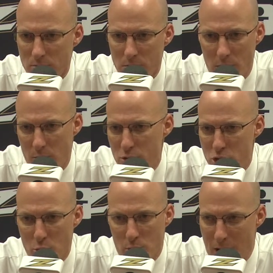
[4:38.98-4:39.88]
you know,
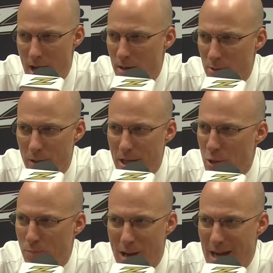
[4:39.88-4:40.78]
shoot around or
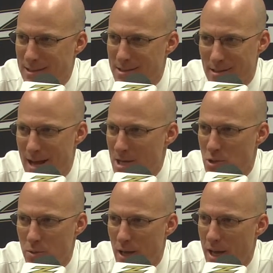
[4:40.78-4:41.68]
either practice the
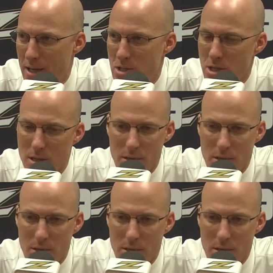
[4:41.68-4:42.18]
last 2 days.